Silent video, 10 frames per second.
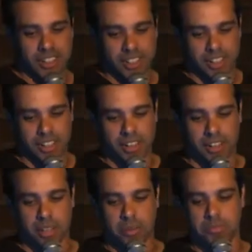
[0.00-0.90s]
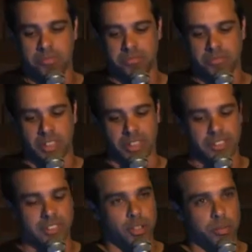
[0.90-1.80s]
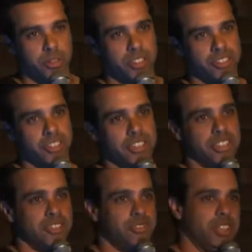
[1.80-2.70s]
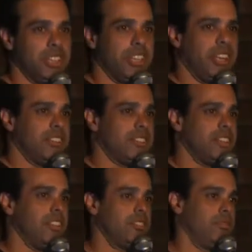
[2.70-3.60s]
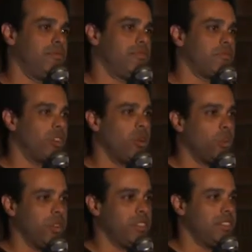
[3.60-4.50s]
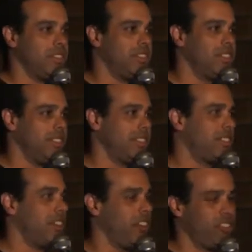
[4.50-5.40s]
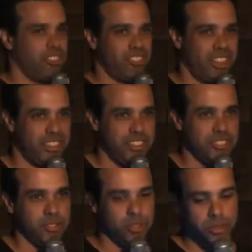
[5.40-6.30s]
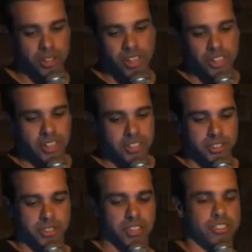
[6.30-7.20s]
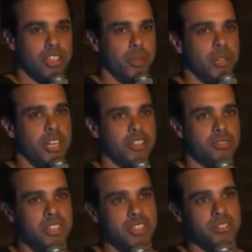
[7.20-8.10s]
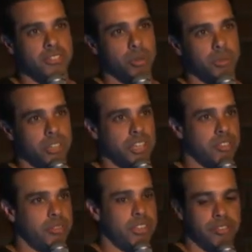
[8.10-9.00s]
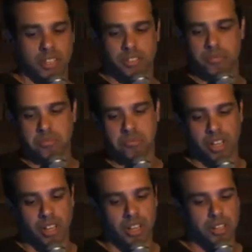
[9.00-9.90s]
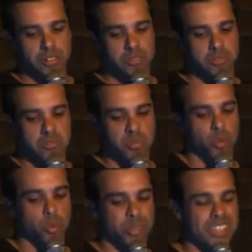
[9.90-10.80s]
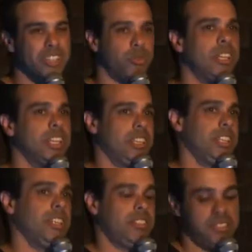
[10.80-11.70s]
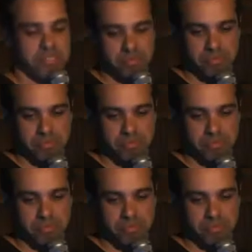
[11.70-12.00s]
And the operation didn't really get the sense of what does this cache need to do. So eventually we got rid of it, and we didn't really need it.